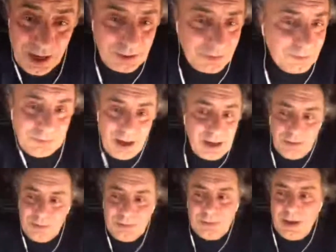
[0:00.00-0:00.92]
I
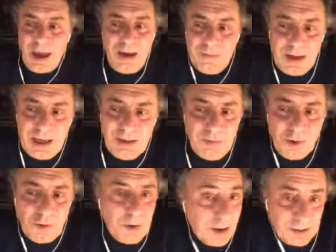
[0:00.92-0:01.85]
don't have any
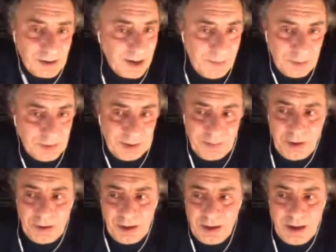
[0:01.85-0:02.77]
more record label in
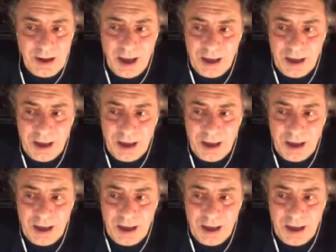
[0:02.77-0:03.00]
America.